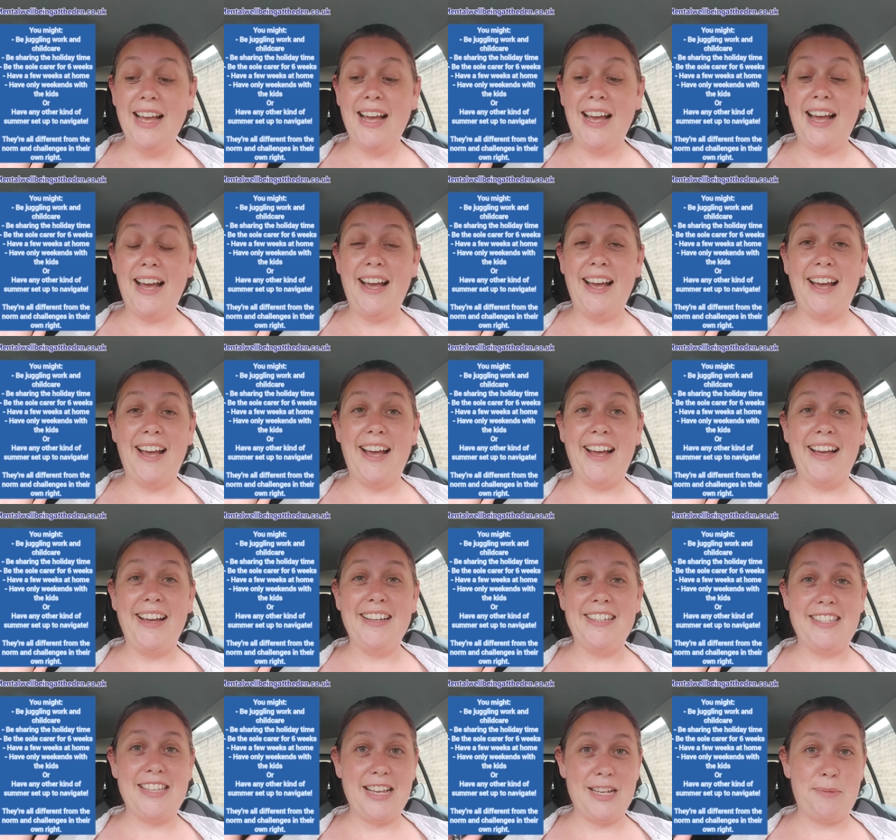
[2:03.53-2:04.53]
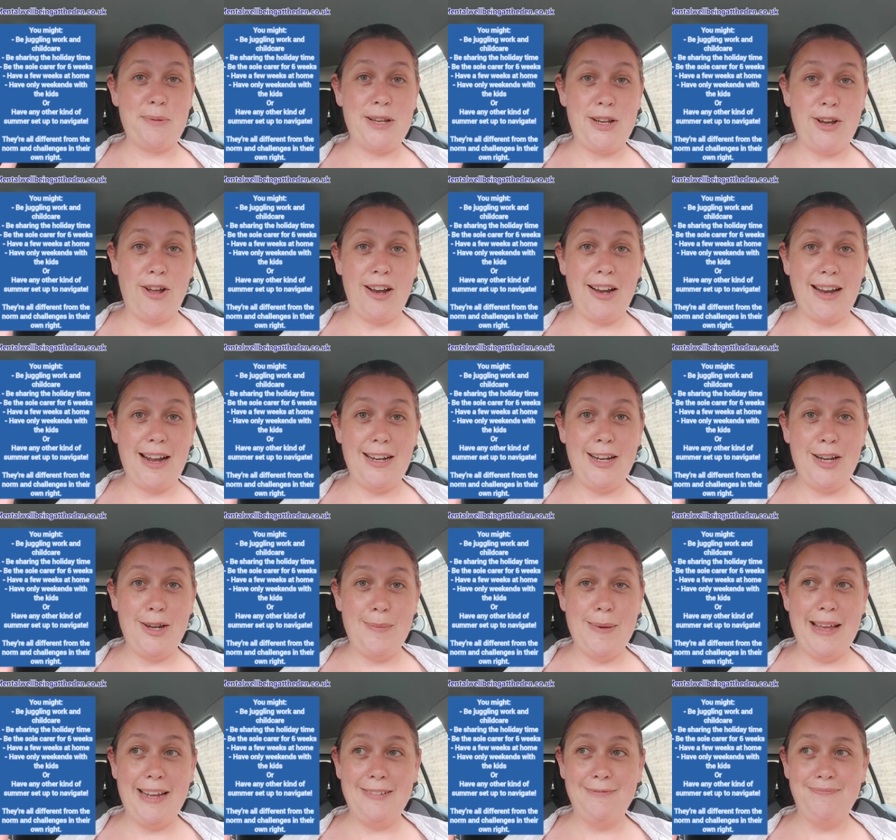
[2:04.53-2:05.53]
a 6-week holiday
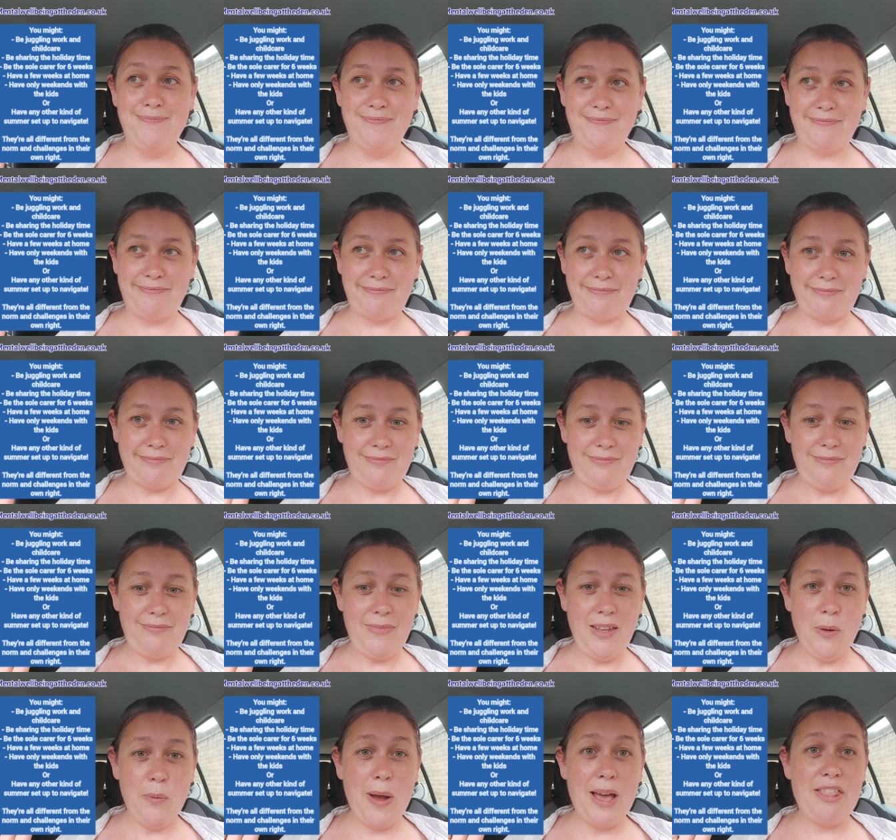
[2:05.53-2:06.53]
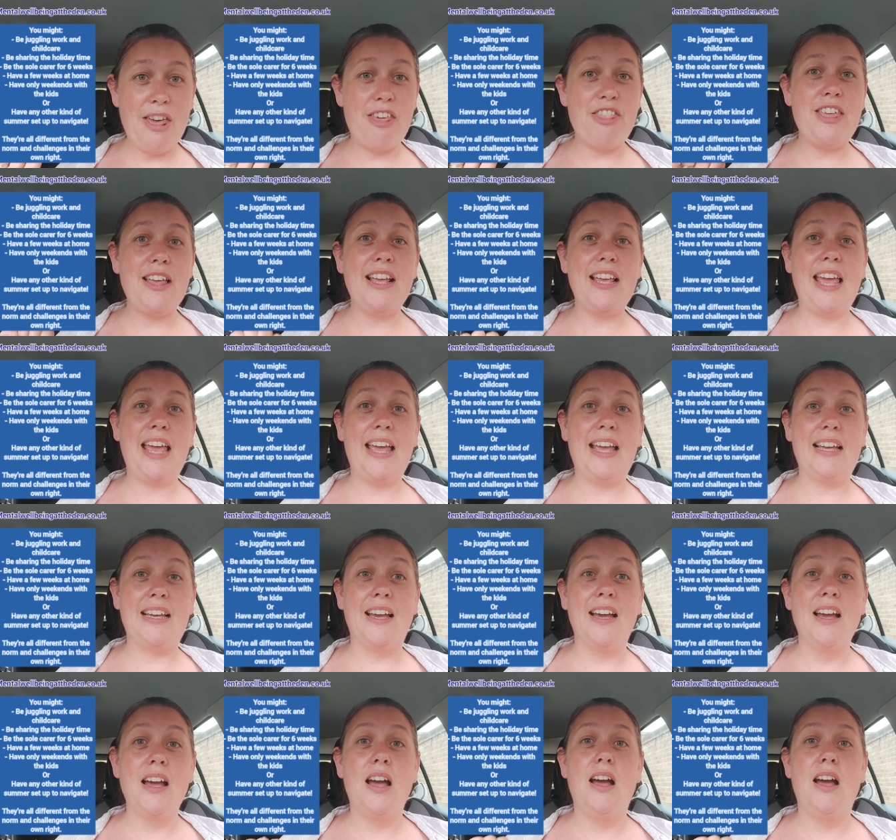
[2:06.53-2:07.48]
looming, where they're thinking,